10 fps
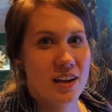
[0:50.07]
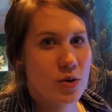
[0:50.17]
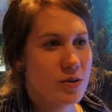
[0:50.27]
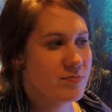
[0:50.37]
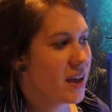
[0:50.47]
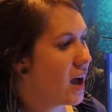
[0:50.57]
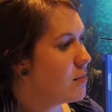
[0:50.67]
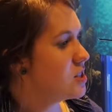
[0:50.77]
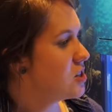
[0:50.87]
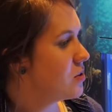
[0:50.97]
Cool.
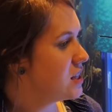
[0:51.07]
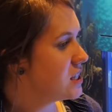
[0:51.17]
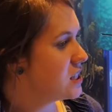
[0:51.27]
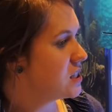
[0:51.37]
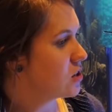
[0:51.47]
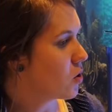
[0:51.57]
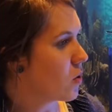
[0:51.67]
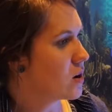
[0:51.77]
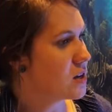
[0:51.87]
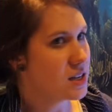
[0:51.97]
Um, so this
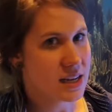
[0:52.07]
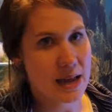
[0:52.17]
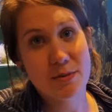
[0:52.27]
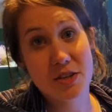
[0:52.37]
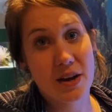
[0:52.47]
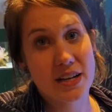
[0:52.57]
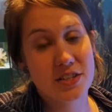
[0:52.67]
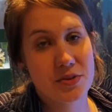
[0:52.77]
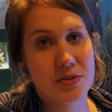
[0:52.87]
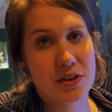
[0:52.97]
coral came to us
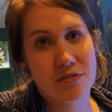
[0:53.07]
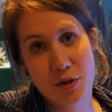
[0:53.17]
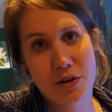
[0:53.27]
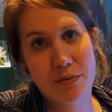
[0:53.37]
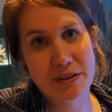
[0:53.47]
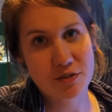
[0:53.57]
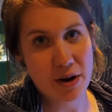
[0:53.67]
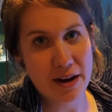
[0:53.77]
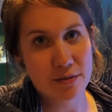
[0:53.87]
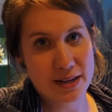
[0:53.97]
through the Florida Reef
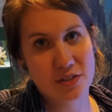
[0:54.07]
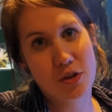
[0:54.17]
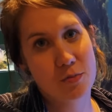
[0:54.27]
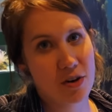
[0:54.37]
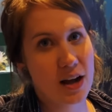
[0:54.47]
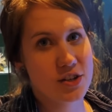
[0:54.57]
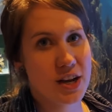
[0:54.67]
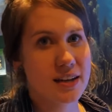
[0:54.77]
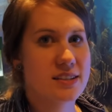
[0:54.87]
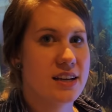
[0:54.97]
Tract Rescue
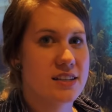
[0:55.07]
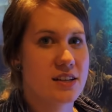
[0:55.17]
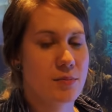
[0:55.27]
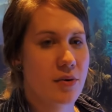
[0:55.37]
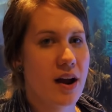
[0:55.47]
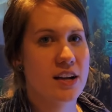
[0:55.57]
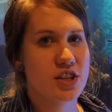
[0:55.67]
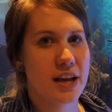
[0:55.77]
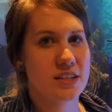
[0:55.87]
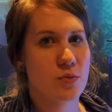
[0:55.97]
Project. It's a
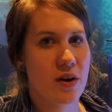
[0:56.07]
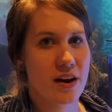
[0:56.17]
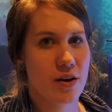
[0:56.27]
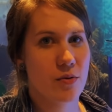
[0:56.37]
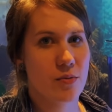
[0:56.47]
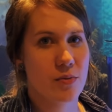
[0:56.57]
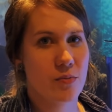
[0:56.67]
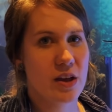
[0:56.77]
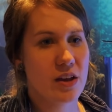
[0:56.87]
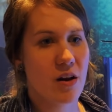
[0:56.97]
project where
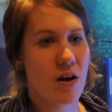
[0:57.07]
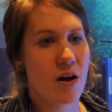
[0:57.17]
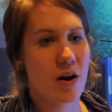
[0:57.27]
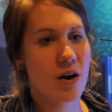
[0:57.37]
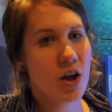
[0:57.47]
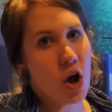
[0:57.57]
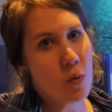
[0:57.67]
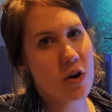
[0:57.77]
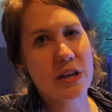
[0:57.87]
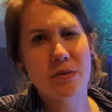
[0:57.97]
we are
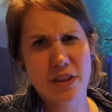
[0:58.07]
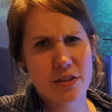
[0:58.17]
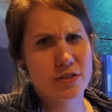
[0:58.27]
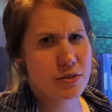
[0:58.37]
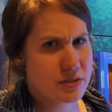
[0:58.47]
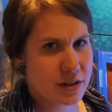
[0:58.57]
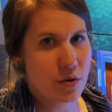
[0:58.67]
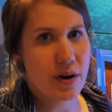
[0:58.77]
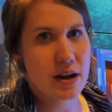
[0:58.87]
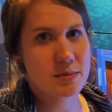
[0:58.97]
working with other zoos and
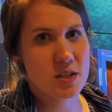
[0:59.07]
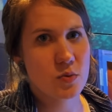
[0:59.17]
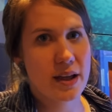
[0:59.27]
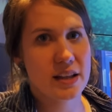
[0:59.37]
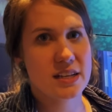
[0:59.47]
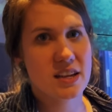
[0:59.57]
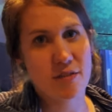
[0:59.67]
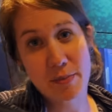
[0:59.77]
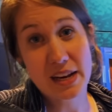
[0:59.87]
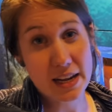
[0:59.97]
aquariums as well as
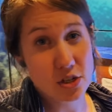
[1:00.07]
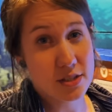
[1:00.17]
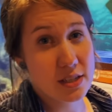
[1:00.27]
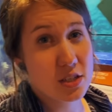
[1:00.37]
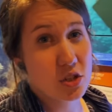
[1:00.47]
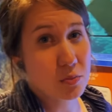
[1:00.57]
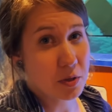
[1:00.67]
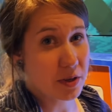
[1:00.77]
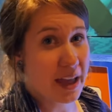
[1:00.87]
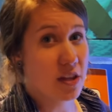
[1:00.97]
government agencies to
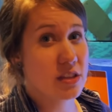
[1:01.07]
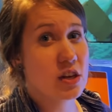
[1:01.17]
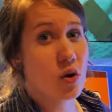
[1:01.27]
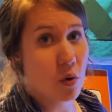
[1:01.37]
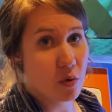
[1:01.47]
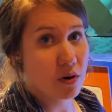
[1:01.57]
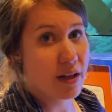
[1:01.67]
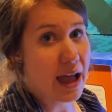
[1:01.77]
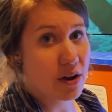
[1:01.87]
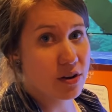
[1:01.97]
pull healthy coral
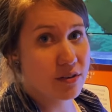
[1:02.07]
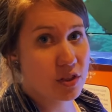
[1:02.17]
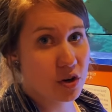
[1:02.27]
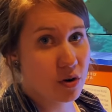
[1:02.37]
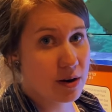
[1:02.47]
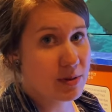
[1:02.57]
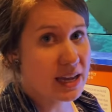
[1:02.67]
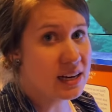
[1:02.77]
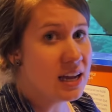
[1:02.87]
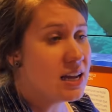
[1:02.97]
out of the
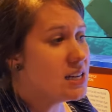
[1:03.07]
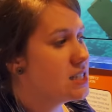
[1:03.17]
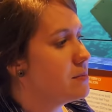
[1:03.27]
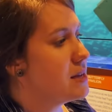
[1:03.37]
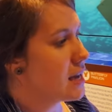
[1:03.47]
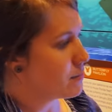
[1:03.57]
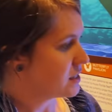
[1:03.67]
Caribbean to be kept